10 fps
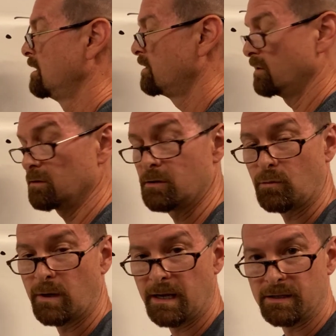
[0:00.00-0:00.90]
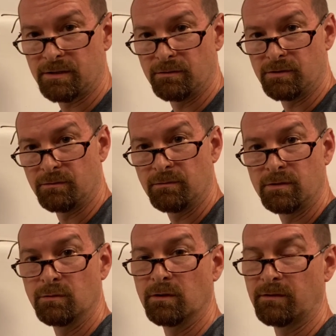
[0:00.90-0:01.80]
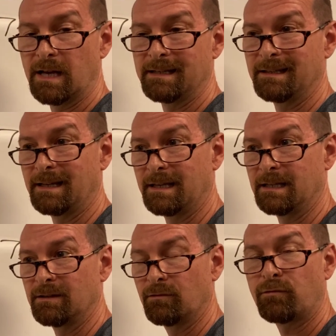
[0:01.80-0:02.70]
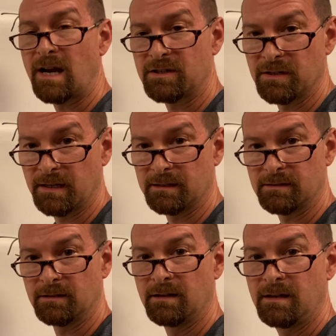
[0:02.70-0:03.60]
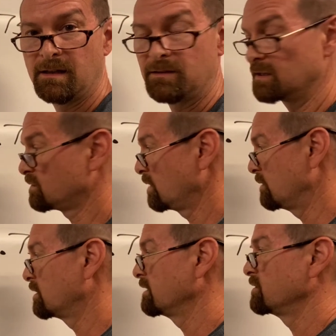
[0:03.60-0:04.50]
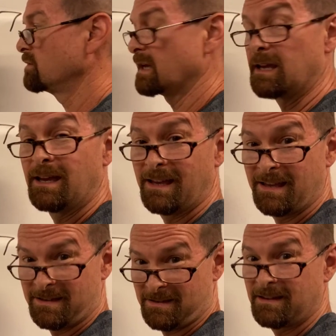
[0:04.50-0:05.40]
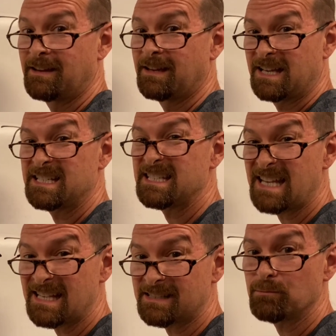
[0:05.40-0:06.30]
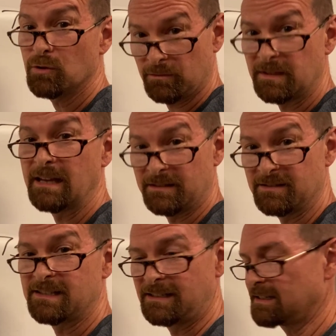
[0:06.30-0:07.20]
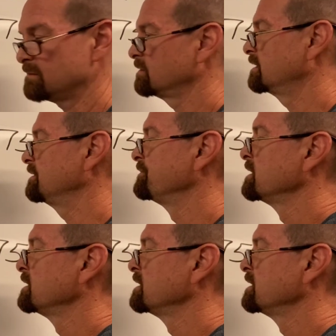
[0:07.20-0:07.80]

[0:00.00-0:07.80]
The earlier way I showed you, you would have gotten a fraction answer. This way will give you a decimal. Yeah, did you say decimal? Good.